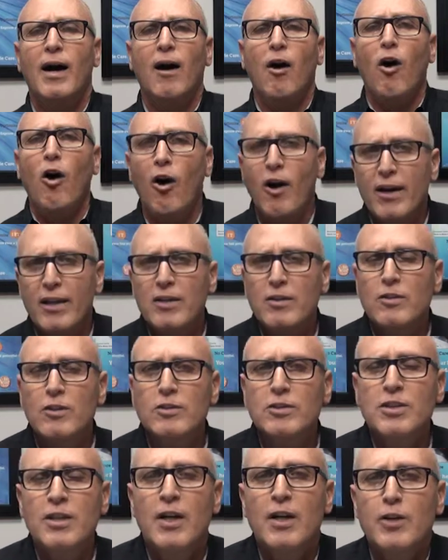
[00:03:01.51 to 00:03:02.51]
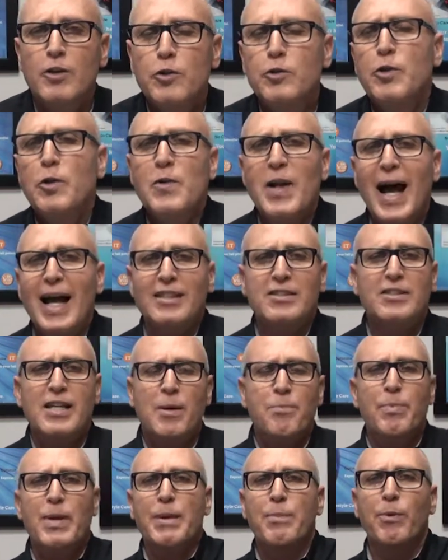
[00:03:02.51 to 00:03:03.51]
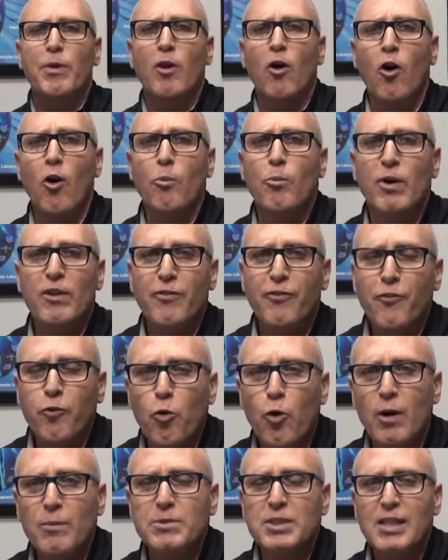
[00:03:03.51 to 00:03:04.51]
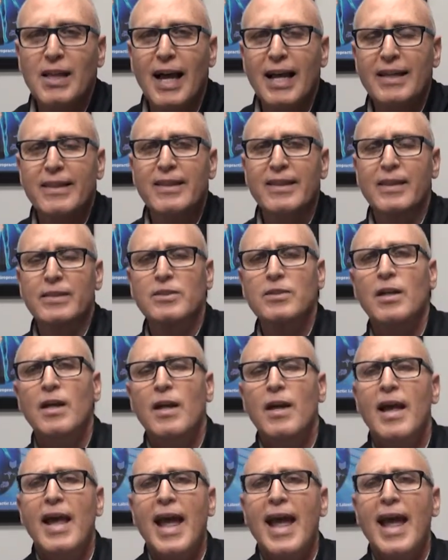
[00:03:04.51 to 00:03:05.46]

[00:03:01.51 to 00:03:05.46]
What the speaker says: articles. You do not send people home with forms like this,